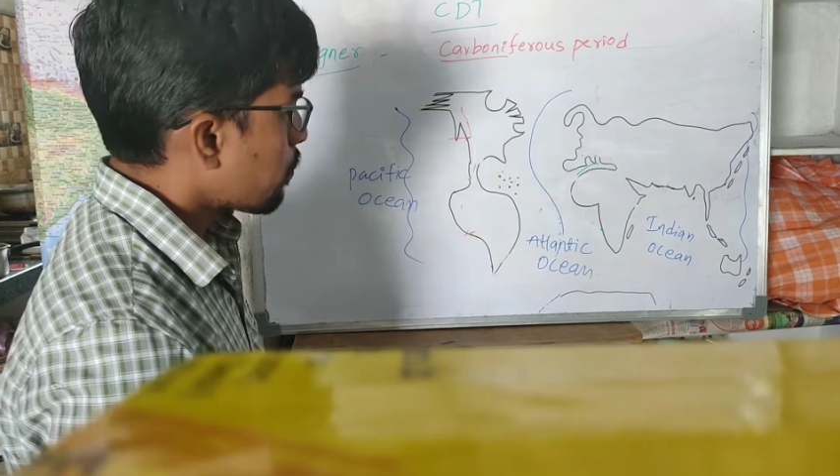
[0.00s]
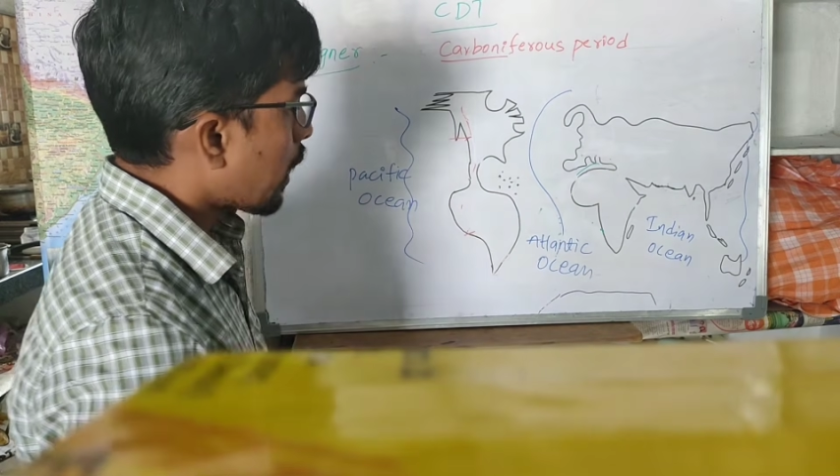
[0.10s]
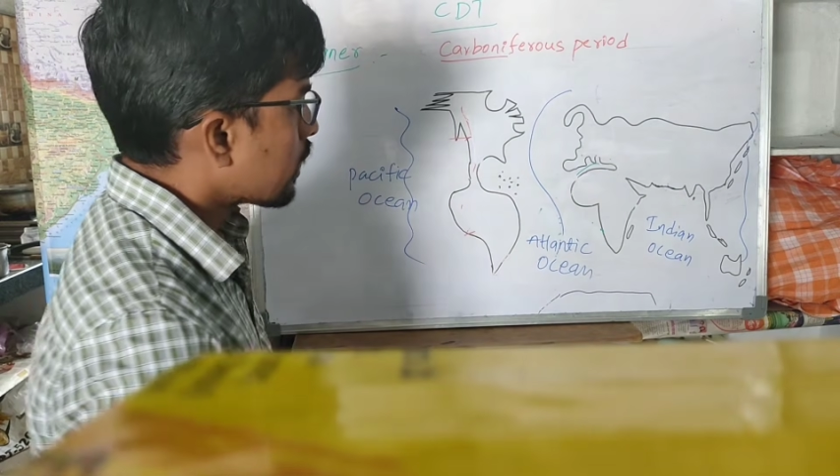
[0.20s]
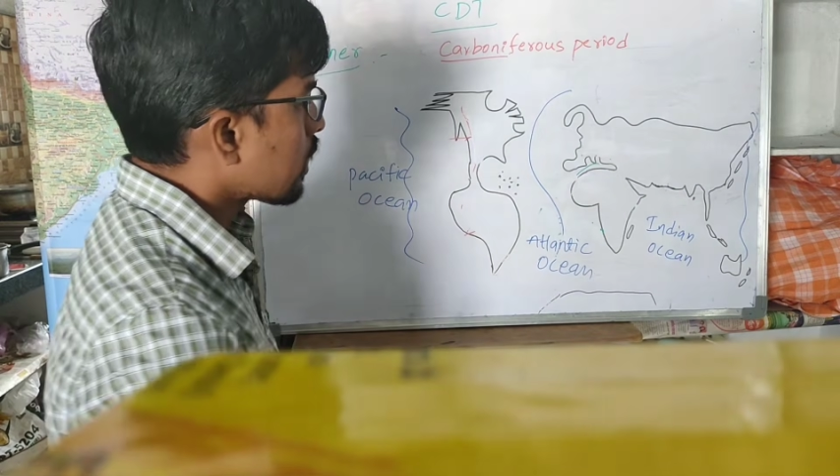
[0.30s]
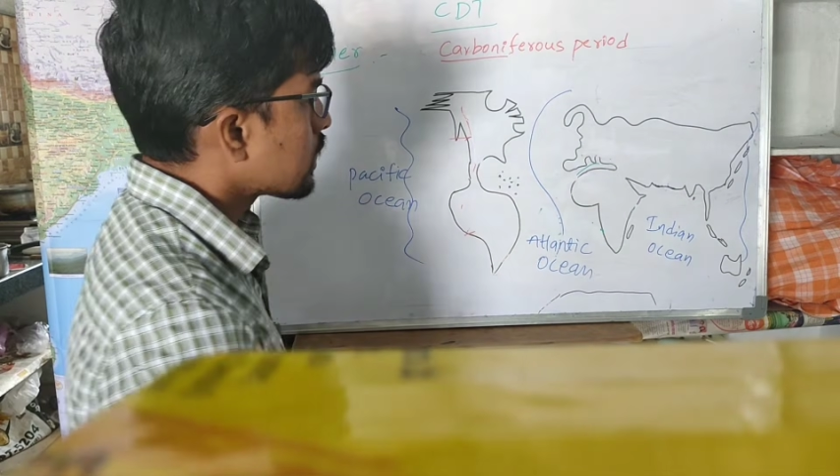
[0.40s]

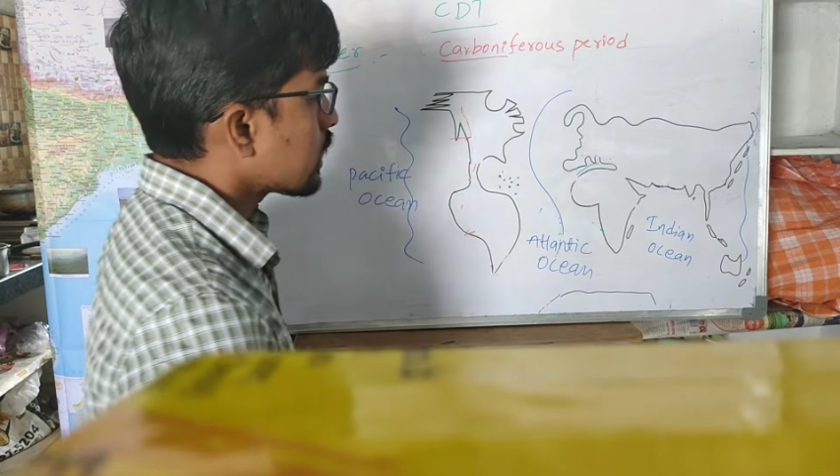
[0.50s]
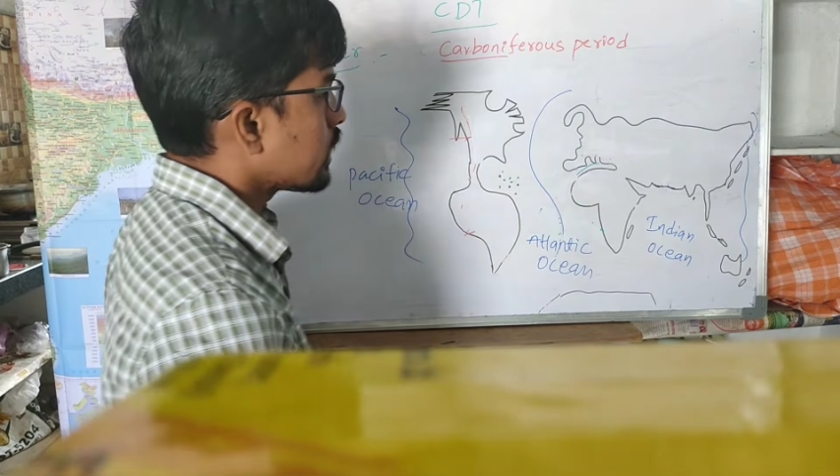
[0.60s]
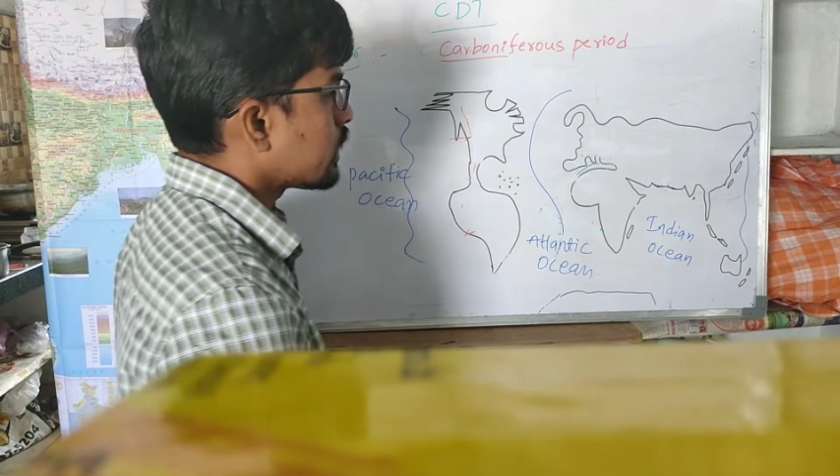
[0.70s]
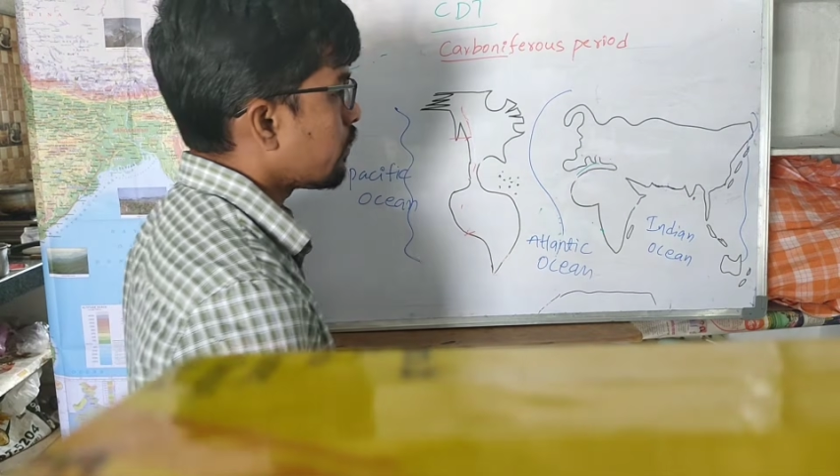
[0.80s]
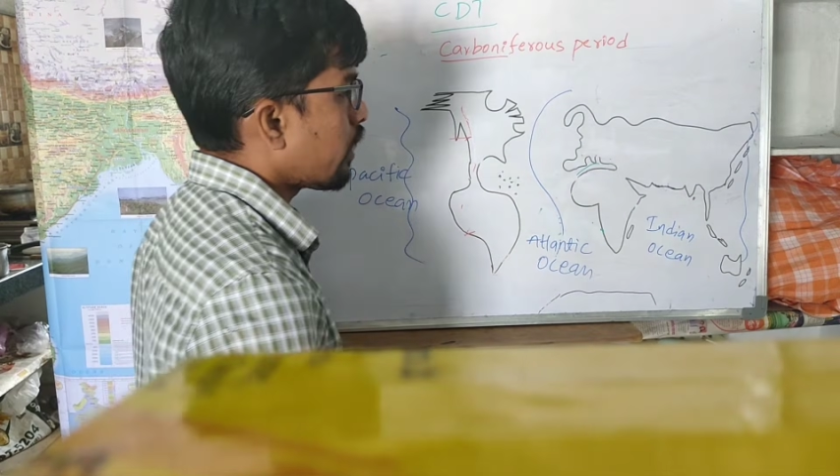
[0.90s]
Panthalassa
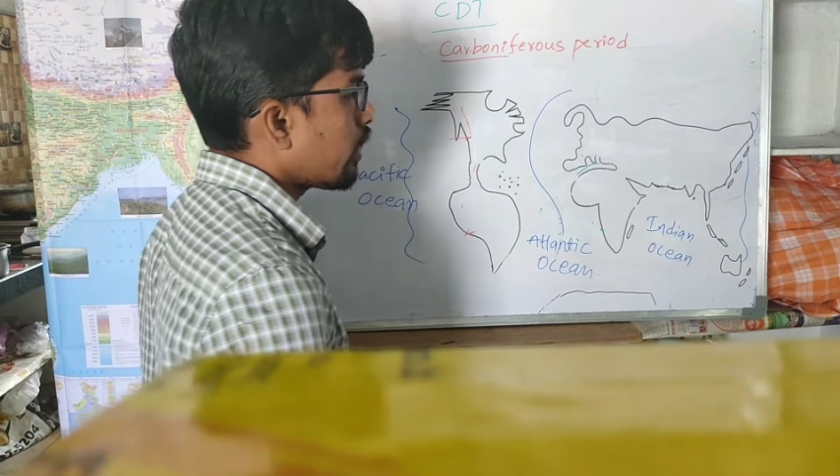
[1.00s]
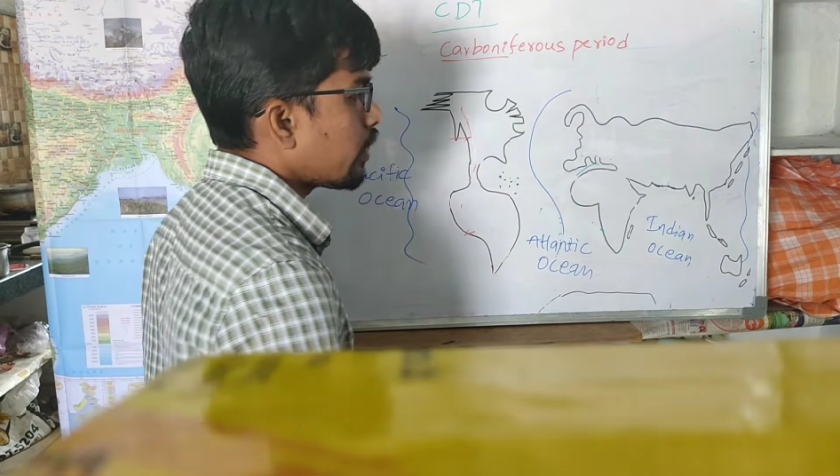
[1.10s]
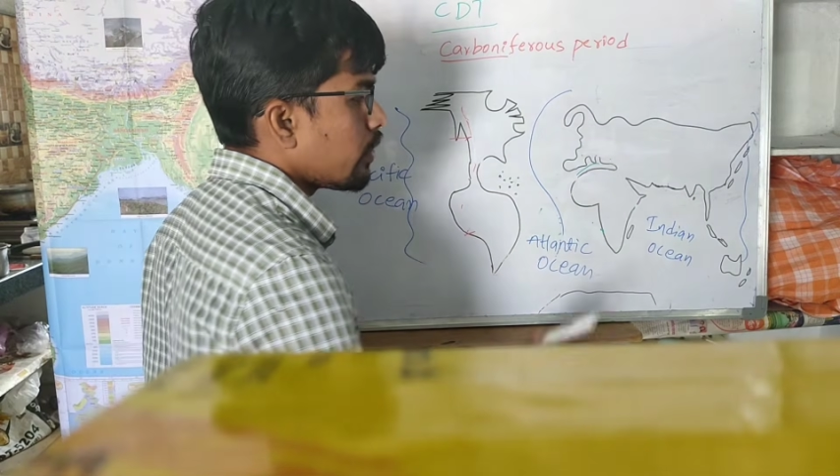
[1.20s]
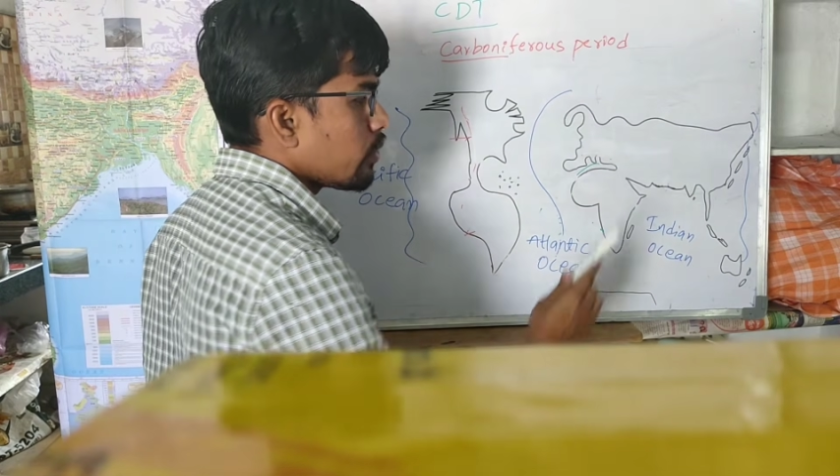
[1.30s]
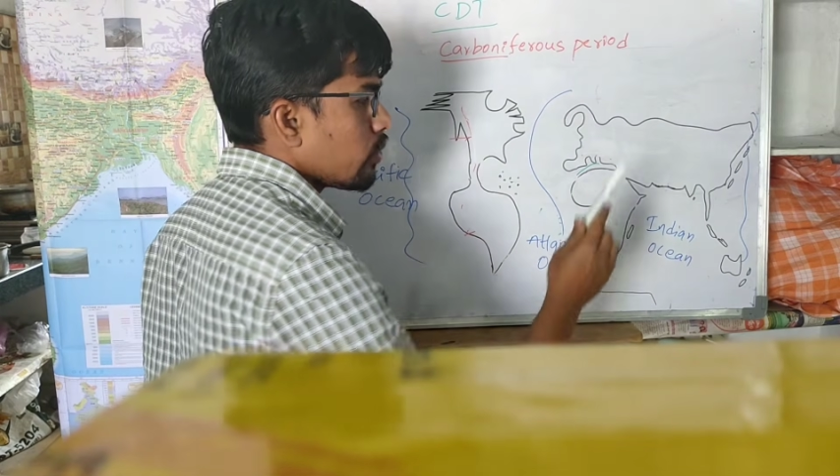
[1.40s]
is divided into